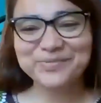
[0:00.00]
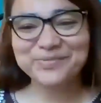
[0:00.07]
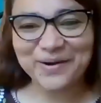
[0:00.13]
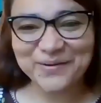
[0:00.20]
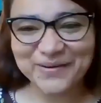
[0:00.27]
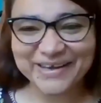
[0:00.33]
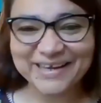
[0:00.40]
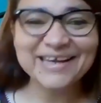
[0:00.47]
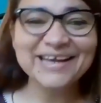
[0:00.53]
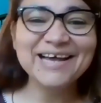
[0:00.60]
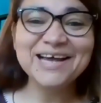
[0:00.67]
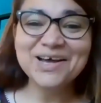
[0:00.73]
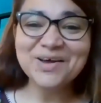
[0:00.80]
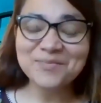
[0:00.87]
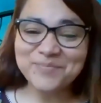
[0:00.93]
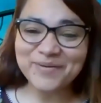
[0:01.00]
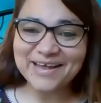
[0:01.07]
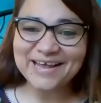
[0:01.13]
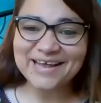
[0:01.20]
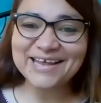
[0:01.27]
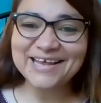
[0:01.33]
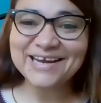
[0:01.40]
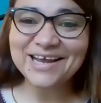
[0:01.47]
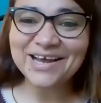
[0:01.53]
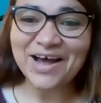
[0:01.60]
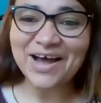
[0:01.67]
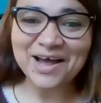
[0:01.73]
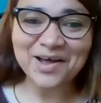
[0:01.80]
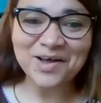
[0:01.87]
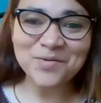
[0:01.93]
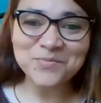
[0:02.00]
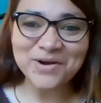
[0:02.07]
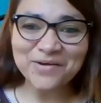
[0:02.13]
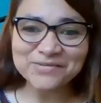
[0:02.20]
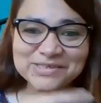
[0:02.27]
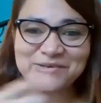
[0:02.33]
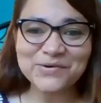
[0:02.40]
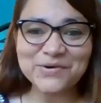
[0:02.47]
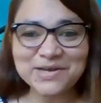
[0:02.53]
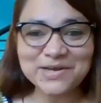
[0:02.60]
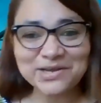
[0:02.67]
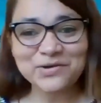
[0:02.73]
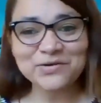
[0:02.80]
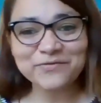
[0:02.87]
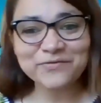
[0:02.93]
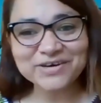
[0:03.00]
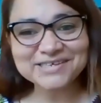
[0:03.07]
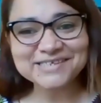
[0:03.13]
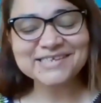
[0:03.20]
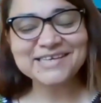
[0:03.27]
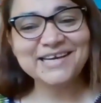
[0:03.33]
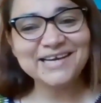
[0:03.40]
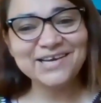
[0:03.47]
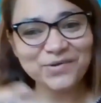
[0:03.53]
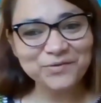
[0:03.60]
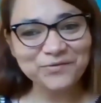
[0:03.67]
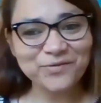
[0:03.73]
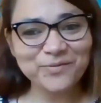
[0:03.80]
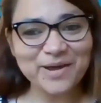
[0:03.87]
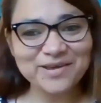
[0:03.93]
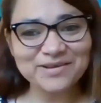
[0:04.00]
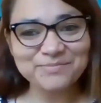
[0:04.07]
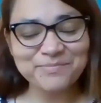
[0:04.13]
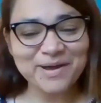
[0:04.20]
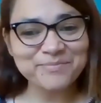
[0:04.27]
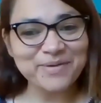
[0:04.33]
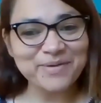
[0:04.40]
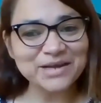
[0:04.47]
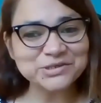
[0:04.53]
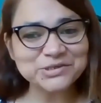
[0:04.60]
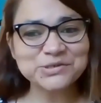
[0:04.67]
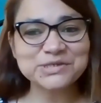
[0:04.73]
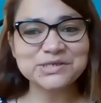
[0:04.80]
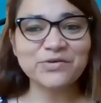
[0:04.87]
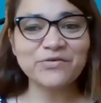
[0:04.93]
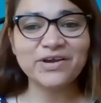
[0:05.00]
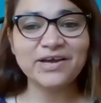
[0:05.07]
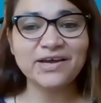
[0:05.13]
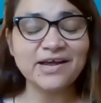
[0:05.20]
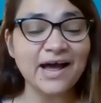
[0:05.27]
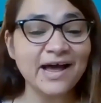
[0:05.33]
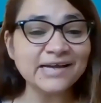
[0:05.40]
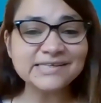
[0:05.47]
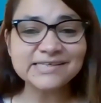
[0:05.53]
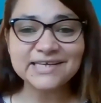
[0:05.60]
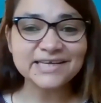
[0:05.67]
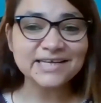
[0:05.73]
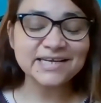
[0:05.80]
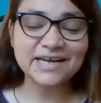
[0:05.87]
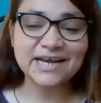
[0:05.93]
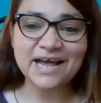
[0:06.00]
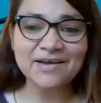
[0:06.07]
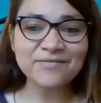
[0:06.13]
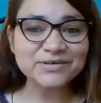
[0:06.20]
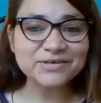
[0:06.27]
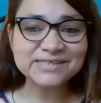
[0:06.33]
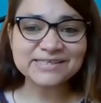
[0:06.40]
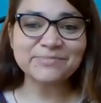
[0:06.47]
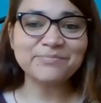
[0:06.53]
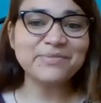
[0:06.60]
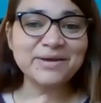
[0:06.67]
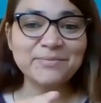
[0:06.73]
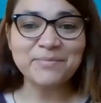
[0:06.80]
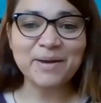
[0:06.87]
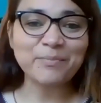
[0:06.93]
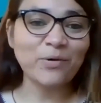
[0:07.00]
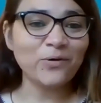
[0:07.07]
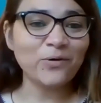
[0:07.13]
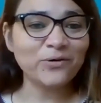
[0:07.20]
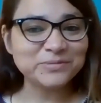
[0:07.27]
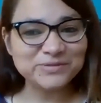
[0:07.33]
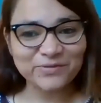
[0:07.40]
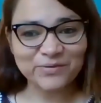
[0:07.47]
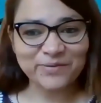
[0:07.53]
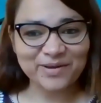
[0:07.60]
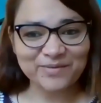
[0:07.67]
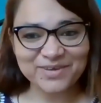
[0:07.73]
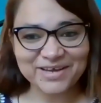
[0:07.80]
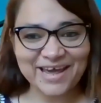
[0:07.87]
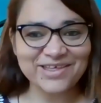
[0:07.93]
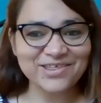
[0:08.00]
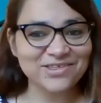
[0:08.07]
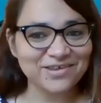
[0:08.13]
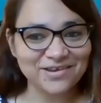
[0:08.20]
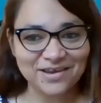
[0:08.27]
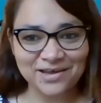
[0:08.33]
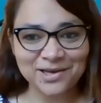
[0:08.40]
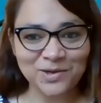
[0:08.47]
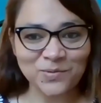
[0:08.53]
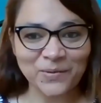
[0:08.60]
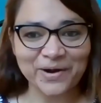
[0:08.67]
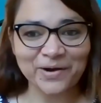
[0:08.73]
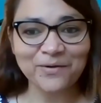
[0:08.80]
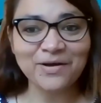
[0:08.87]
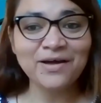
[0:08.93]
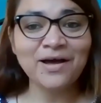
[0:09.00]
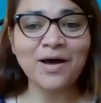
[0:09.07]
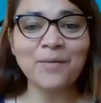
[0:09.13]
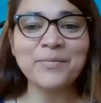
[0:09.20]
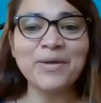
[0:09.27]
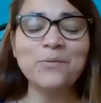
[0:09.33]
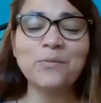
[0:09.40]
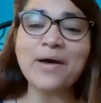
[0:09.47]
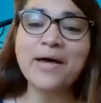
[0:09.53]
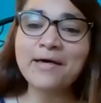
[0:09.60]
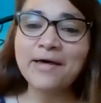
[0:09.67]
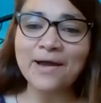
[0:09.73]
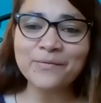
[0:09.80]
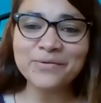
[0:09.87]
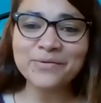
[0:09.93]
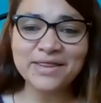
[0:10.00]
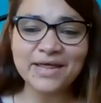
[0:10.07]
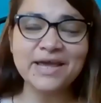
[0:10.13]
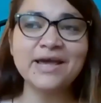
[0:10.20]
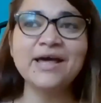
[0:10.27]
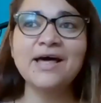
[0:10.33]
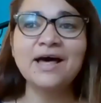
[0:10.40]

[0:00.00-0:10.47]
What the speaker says: a poet. But when I was going in the university, going for my bachelor's degree, I didn't ever submit my poems for publication anywhere. I'm like, well, I would think,